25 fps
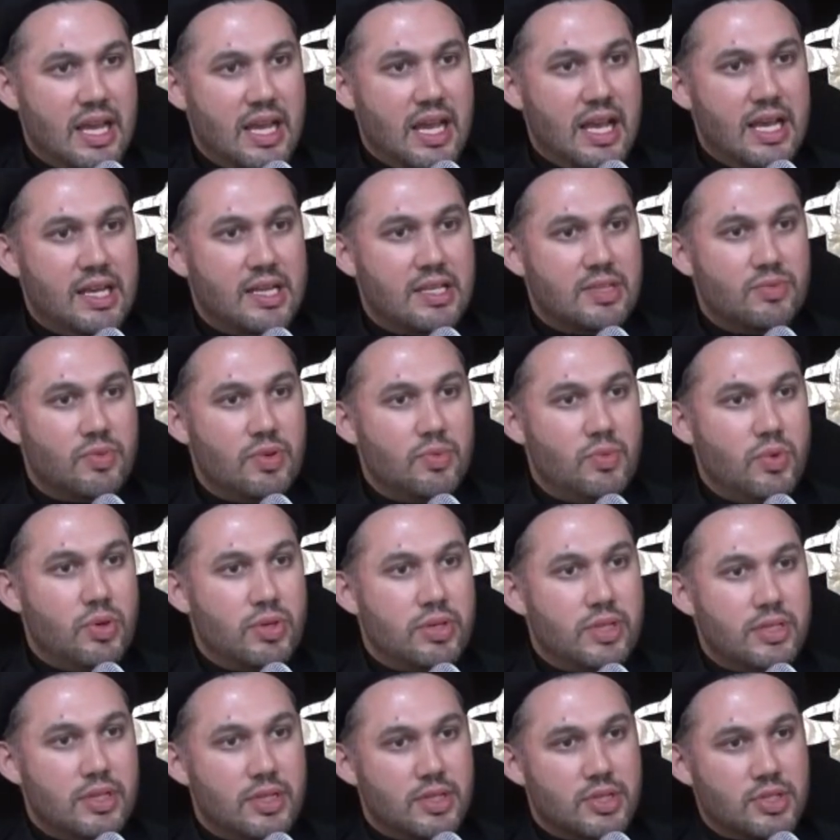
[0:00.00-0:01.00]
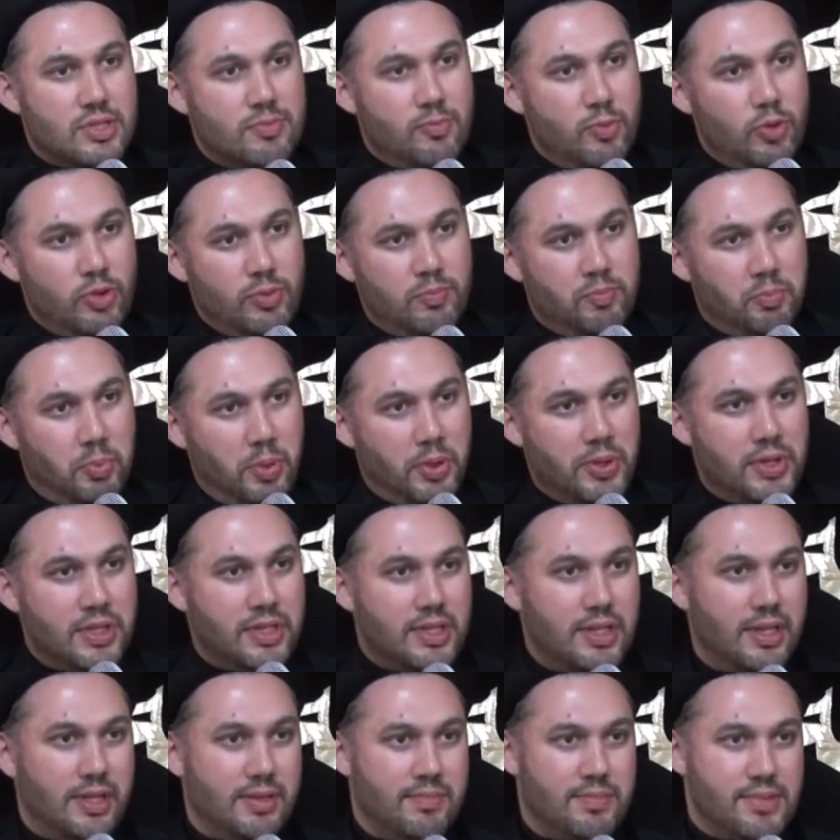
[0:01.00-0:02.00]
And as we're walking, a small boy
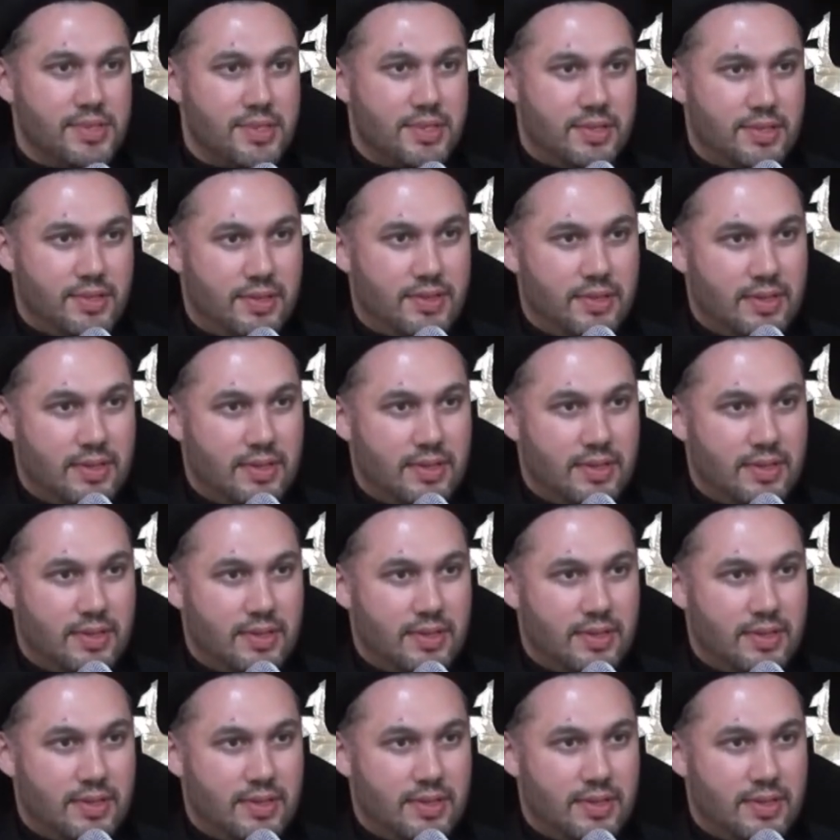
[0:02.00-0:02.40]
comes.